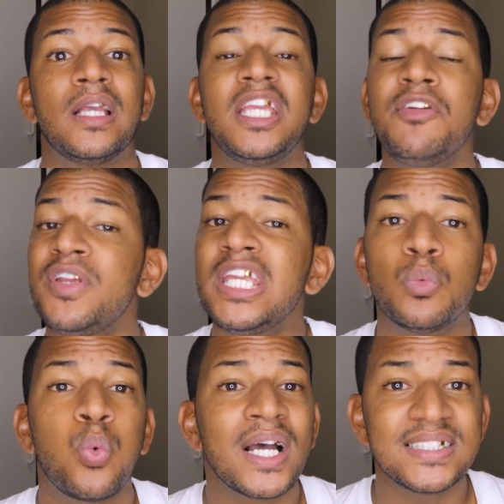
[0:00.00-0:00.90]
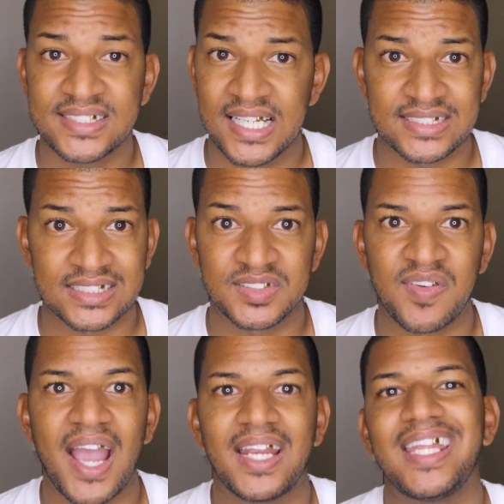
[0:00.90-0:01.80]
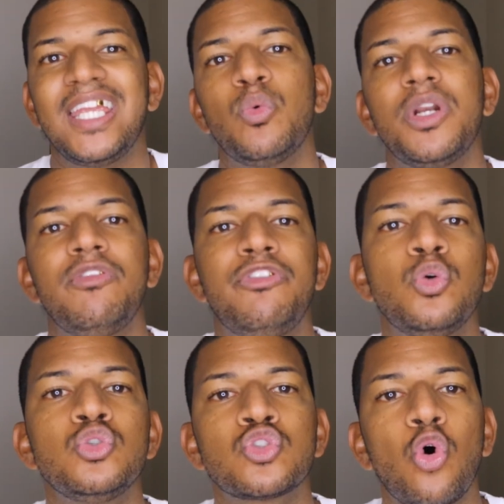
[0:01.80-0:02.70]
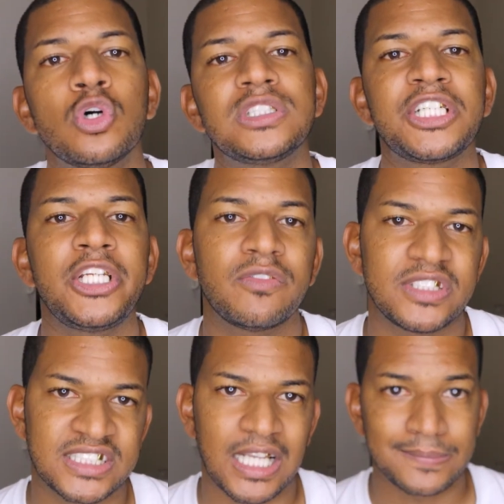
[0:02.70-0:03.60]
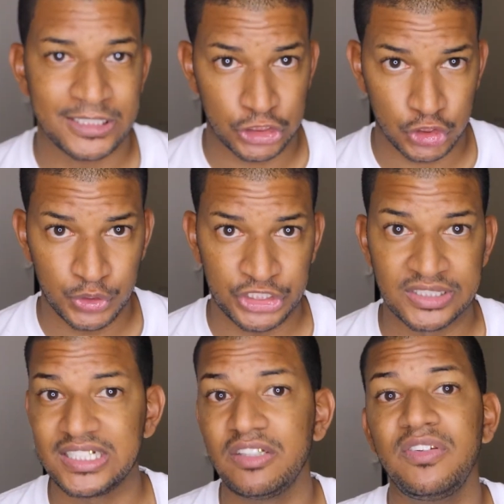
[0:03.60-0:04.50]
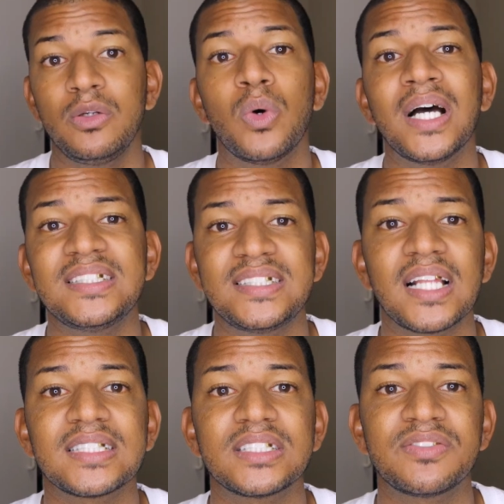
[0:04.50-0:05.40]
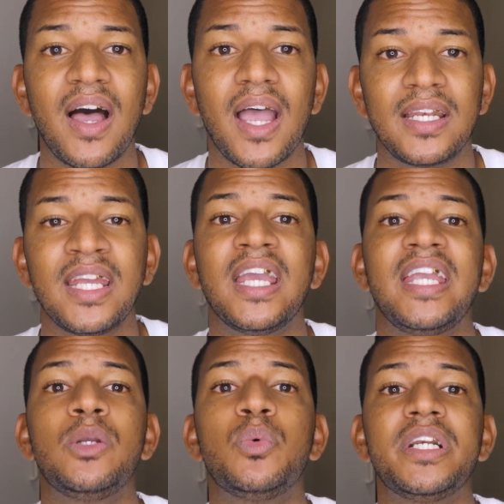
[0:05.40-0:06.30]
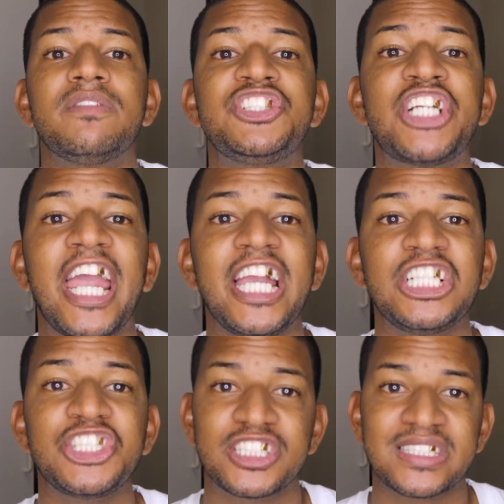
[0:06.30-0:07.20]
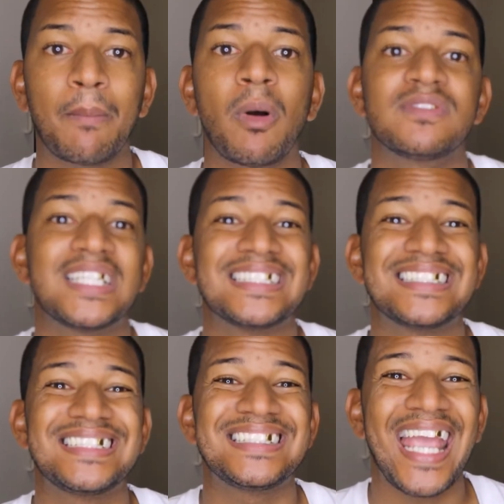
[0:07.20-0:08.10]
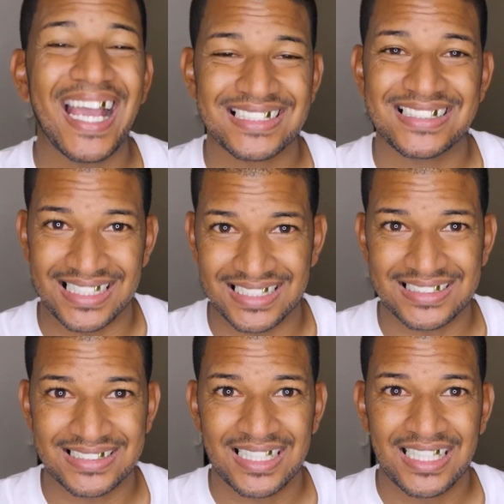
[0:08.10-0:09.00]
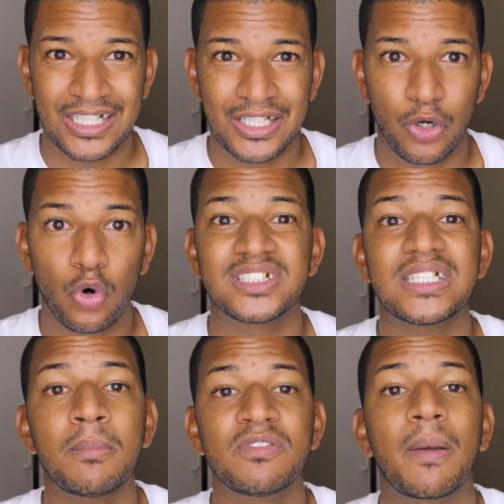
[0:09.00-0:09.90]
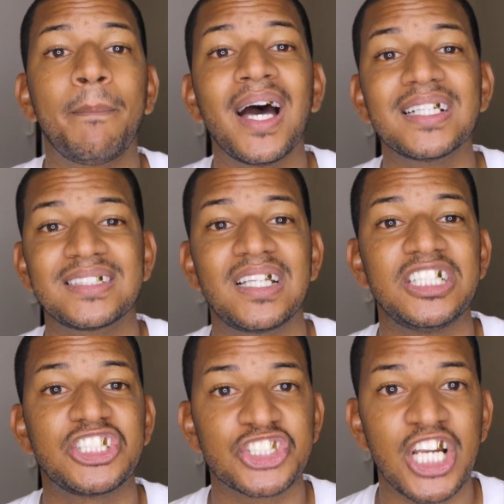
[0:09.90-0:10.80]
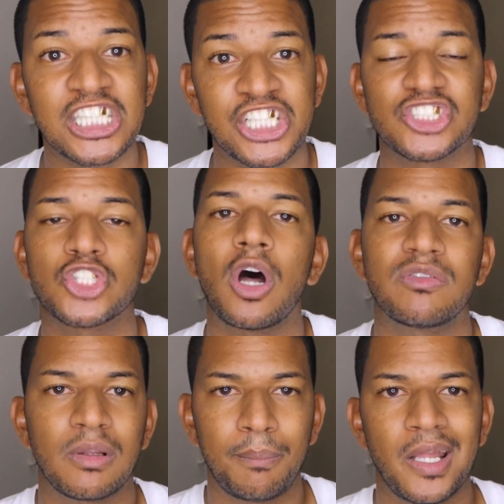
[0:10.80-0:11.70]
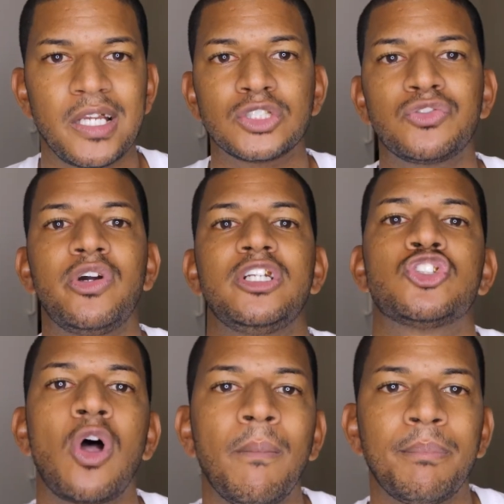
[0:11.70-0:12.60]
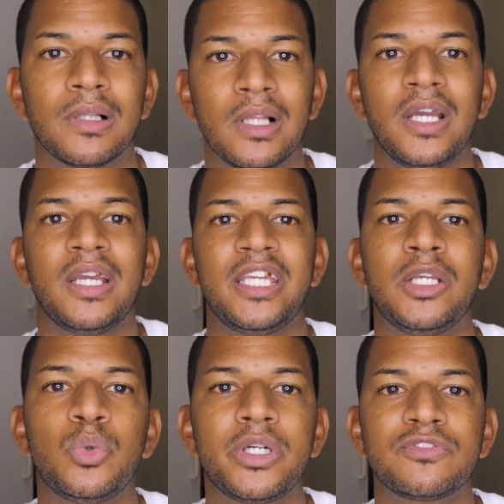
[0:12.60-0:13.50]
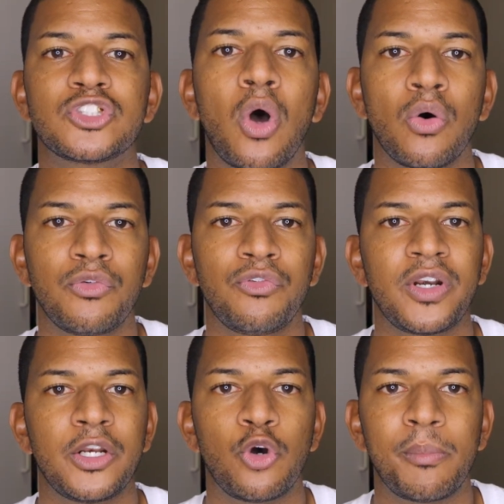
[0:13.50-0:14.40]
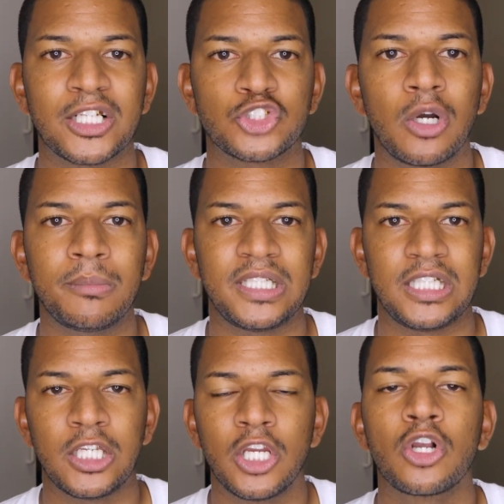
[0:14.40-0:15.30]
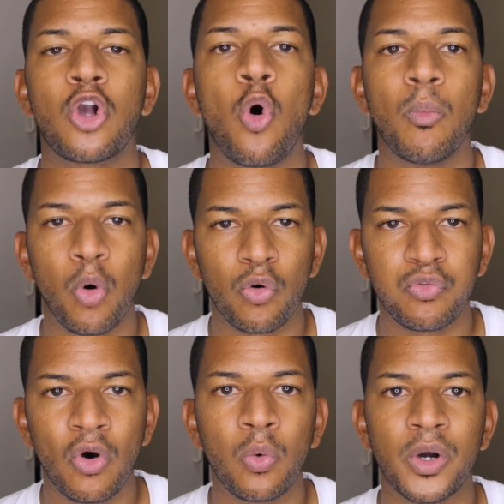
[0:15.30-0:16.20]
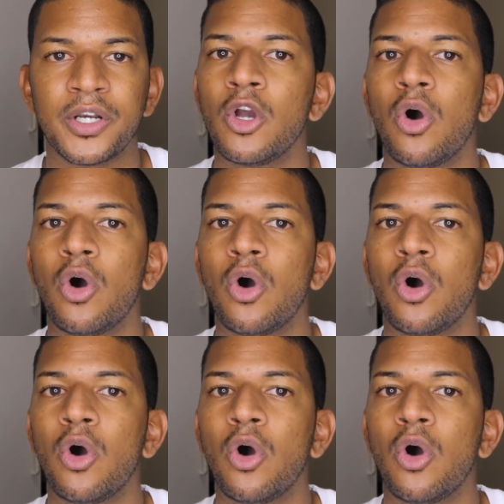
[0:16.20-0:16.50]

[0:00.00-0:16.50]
If he weren't satisfied, he would have used all 3 of his substitutions. If he weren't satisfied, he would have changed some of the tactics or some of the personal instructions of the players. For example, he would have told Fredo McTominay, go more forward.